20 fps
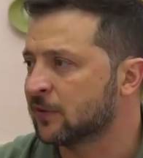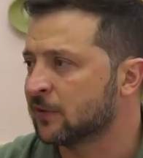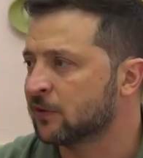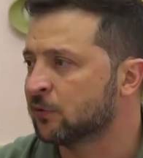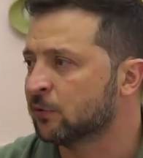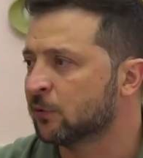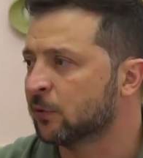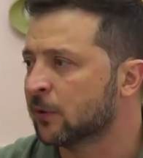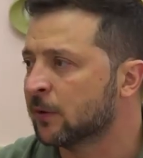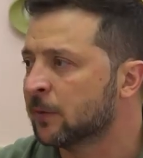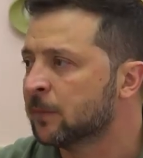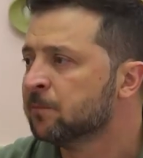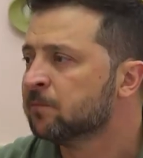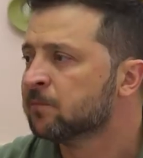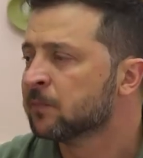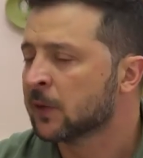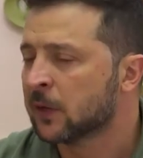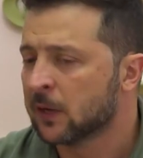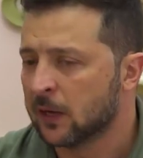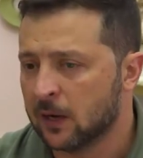that you are
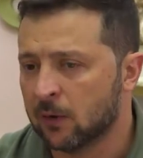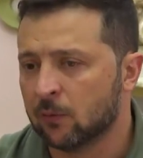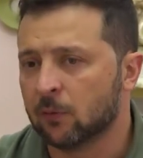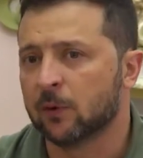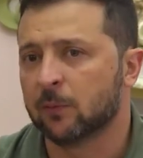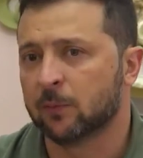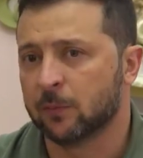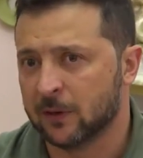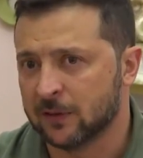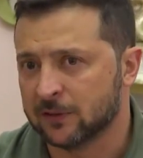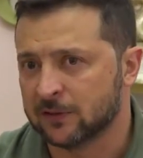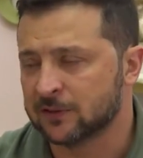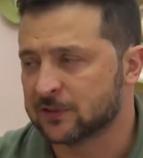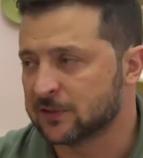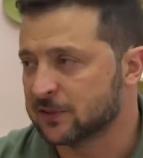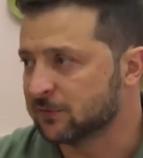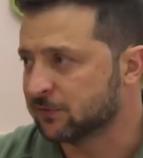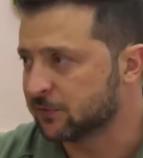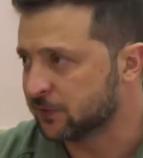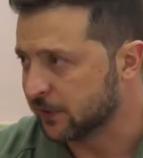our
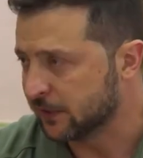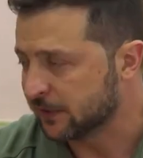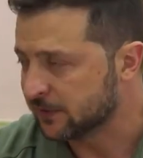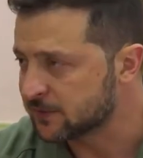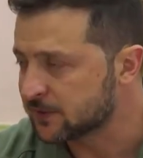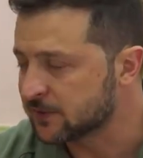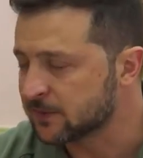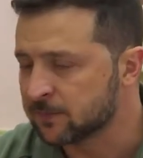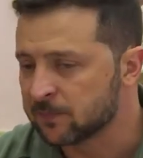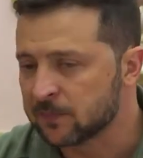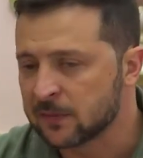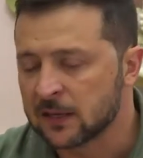partners and friends.